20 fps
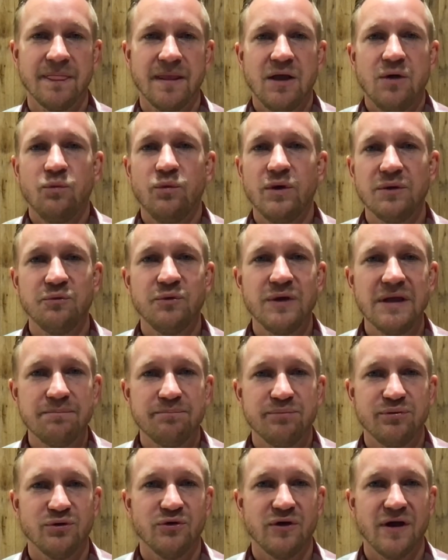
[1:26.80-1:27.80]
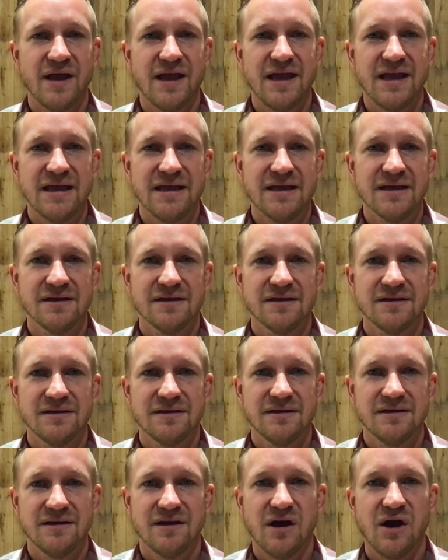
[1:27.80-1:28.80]
When we pray,
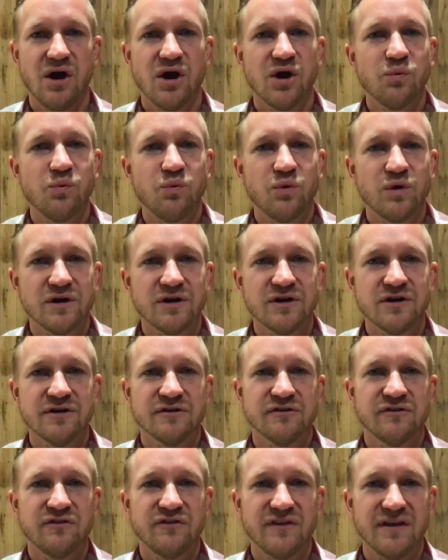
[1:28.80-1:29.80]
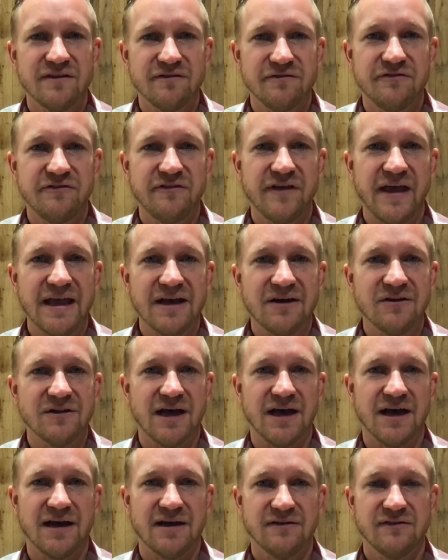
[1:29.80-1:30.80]
our words fail
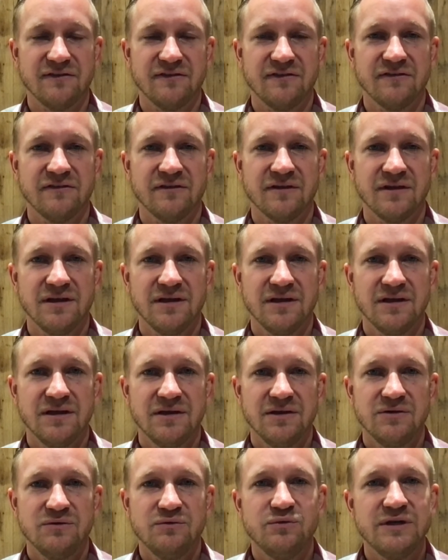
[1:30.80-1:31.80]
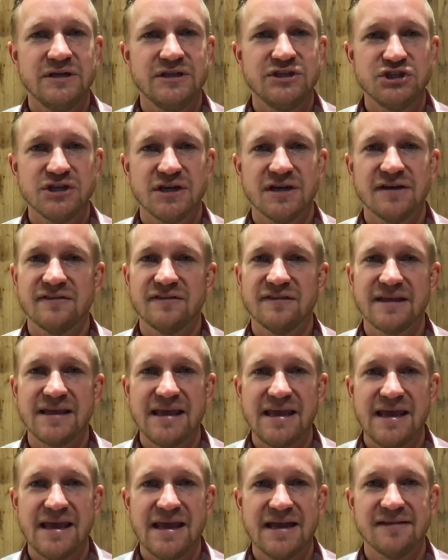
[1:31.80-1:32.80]
us. We just
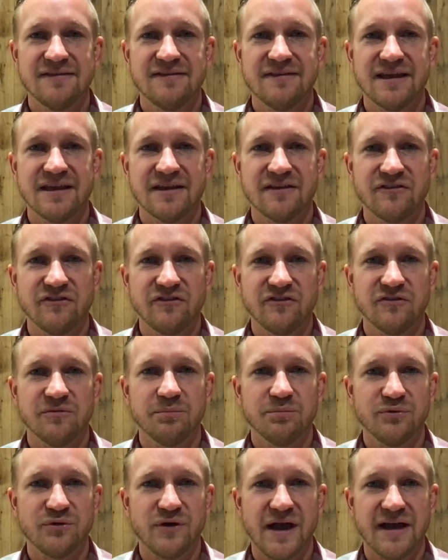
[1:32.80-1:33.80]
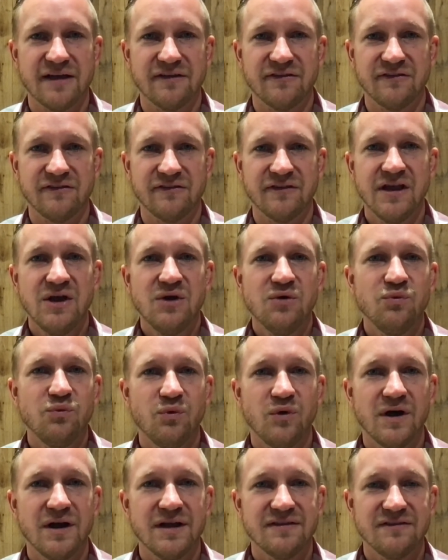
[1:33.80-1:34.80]
can't express
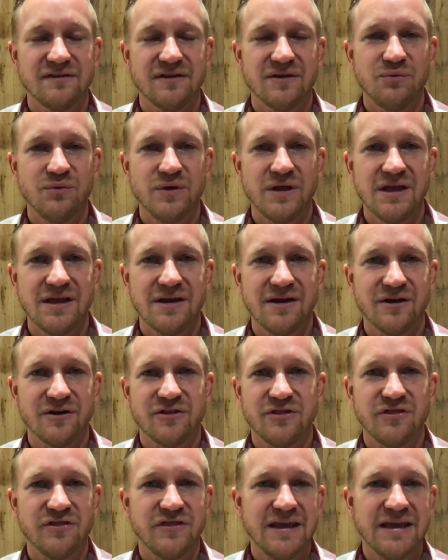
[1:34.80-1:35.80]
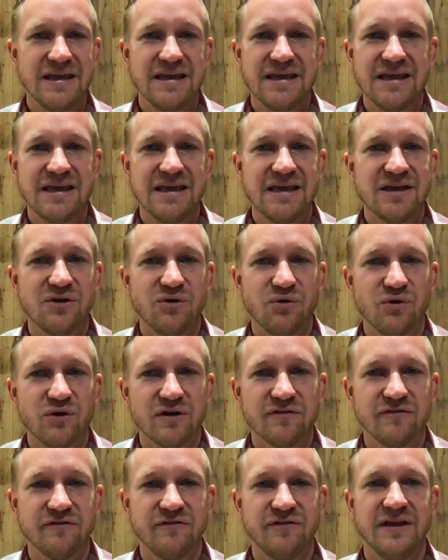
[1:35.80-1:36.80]
what we are thinking or
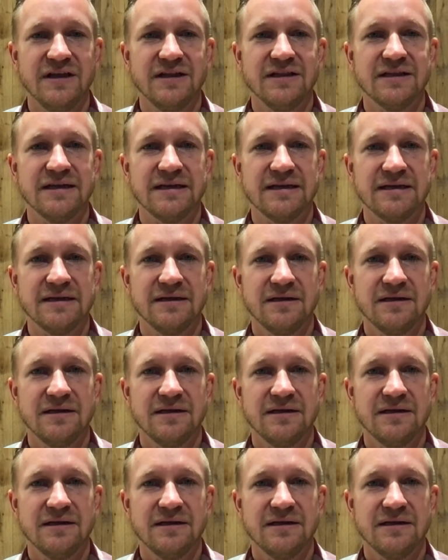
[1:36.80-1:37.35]
feeling.